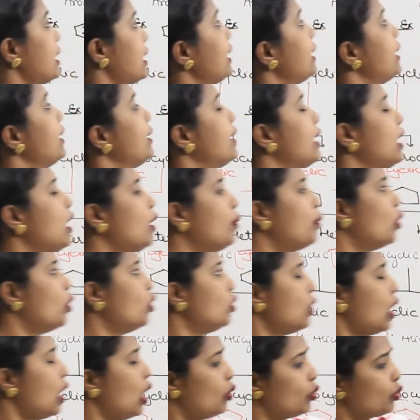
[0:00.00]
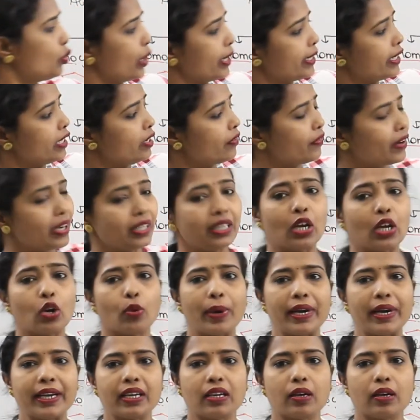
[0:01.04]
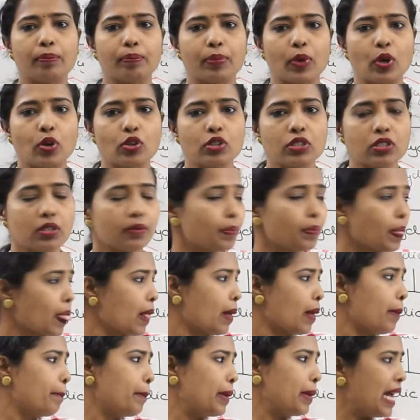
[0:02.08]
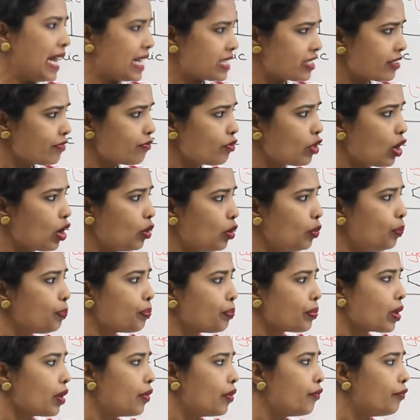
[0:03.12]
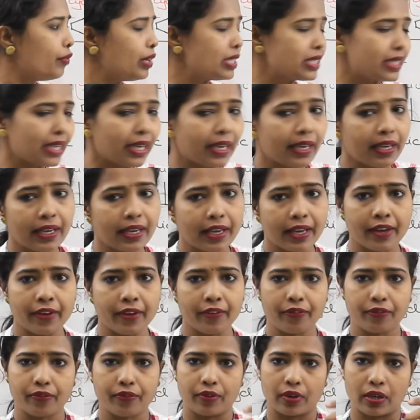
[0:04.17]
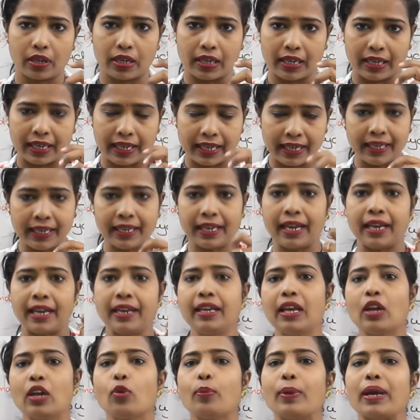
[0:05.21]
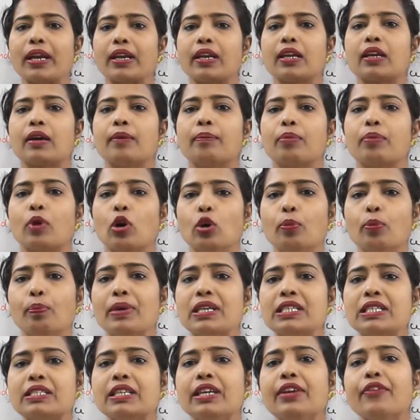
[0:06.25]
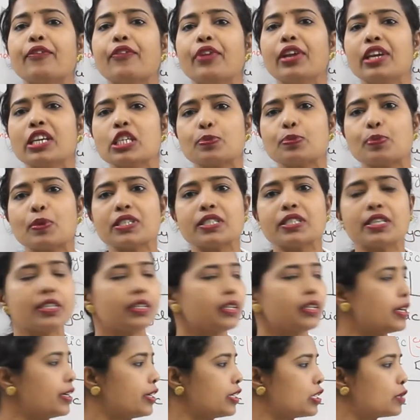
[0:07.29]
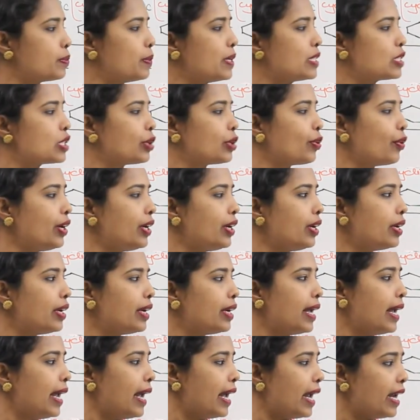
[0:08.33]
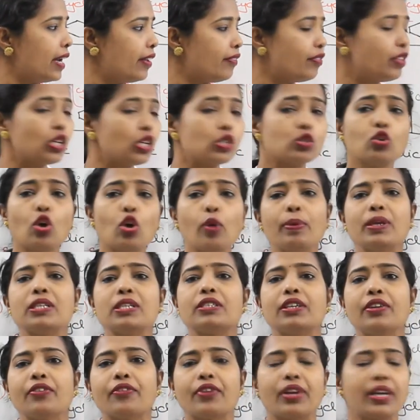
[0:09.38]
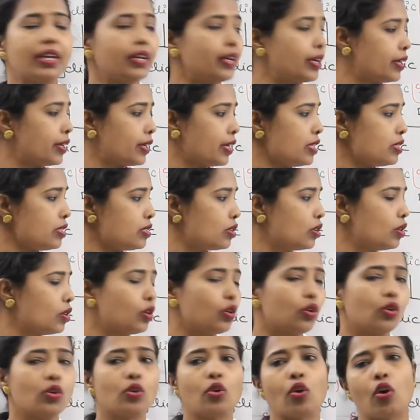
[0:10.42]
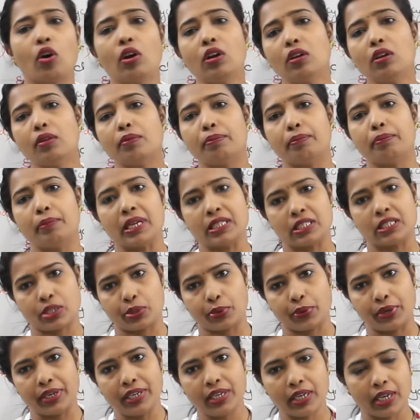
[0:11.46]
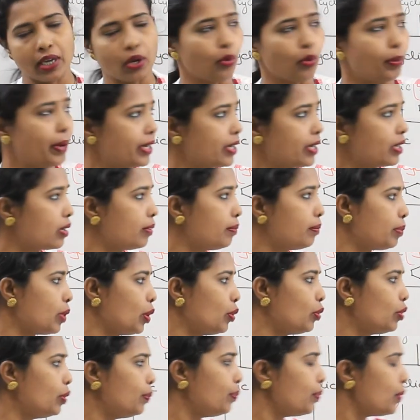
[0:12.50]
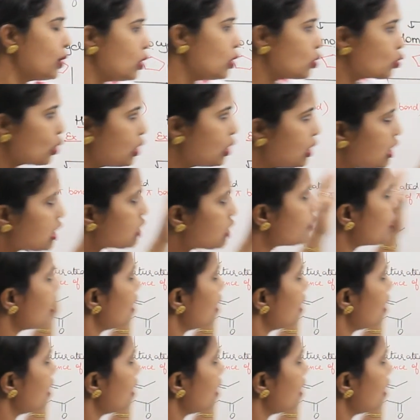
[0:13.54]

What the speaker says: in detail about how to identify the aromatic compounds. As of now, we say if in any aromatic compound benzene ring is present, it is benzenoid, and if there is no benzene ring, it is non-benzenoid aromatic compound. So in this